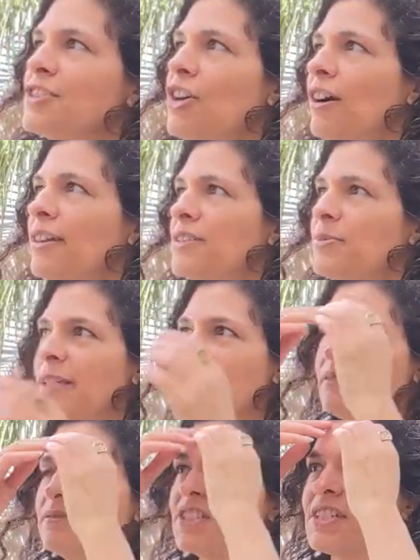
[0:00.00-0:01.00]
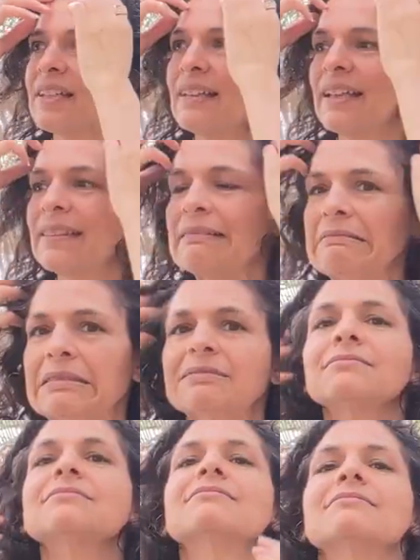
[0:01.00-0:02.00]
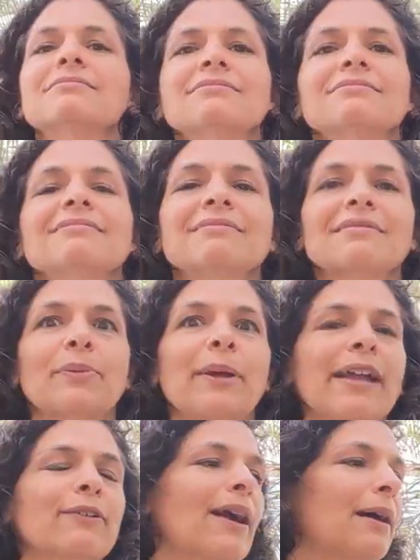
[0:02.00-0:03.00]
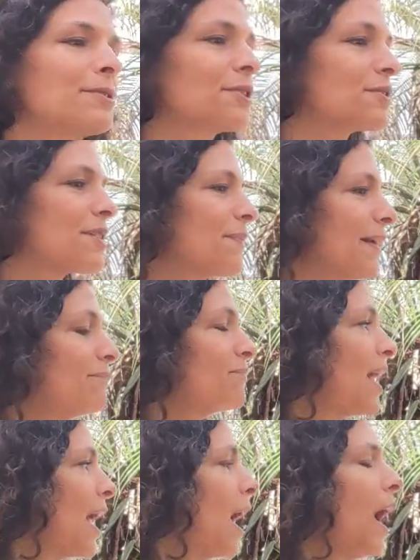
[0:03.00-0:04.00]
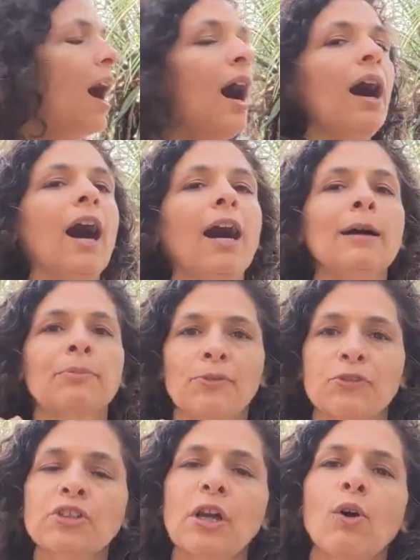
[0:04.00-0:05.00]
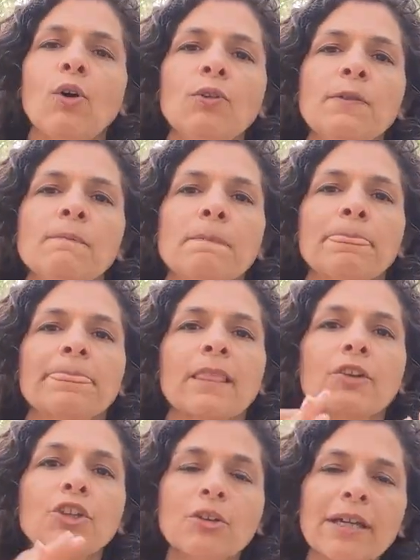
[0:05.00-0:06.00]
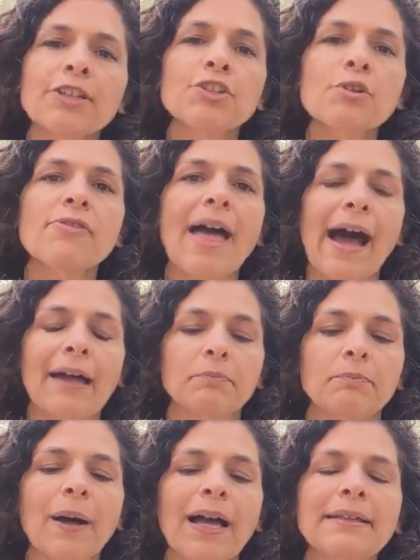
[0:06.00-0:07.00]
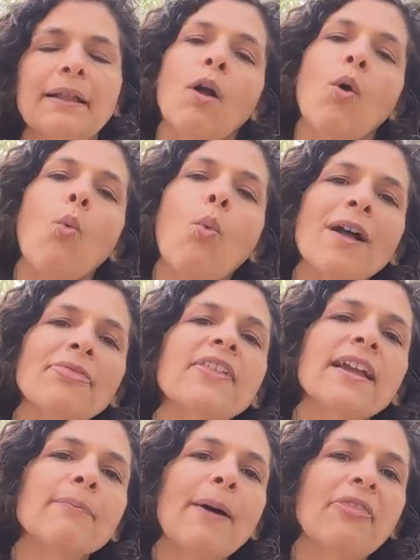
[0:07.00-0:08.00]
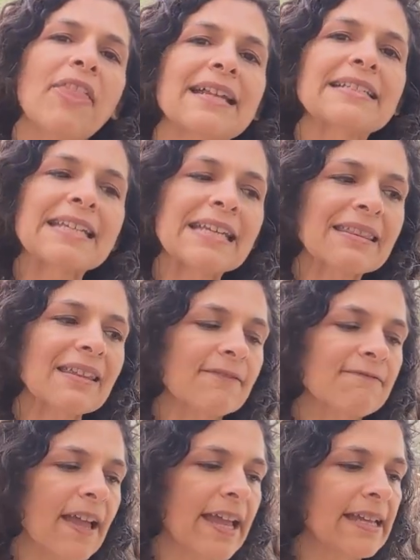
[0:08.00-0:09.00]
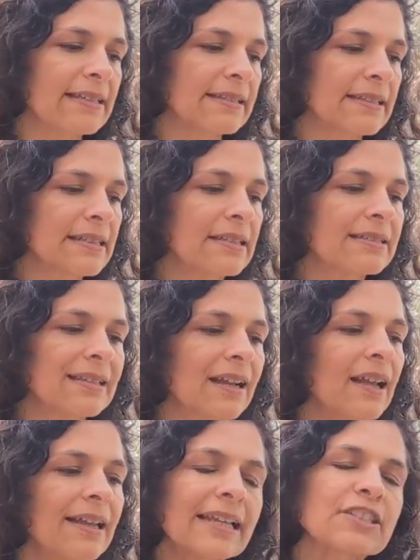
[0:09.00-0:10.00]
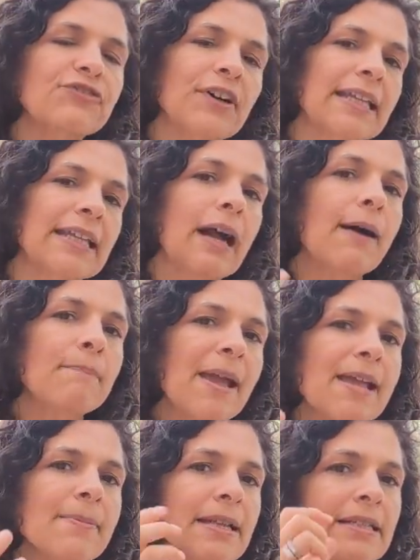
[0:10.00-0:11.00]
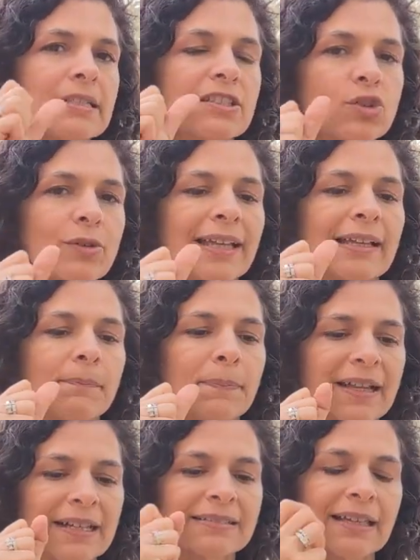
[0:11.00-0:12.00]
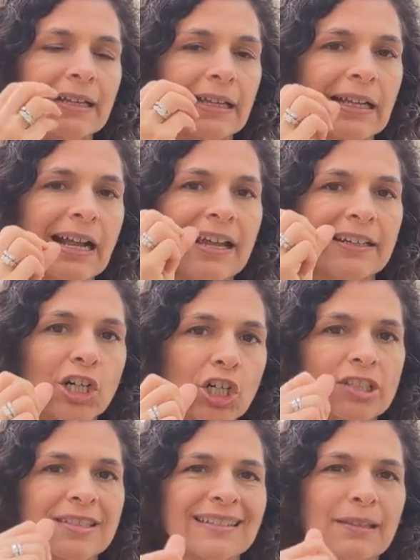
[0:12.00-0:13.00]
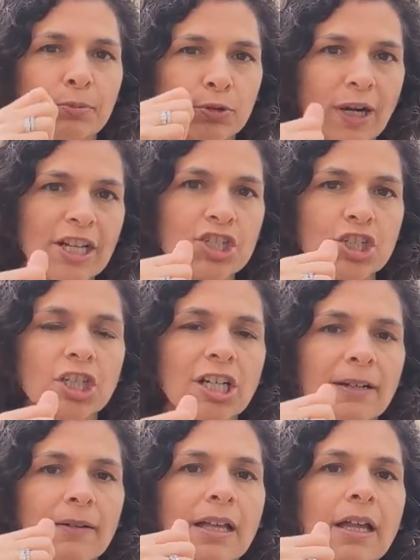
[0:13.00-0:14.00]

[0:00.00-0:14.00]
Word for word: sorry, sweetie. She didn't like the way I grabbed her or something. Um, so you can do that. But one thing about that teething phase is, it's funny. A baby is doing it because, like, it kind of hurts, like the pressure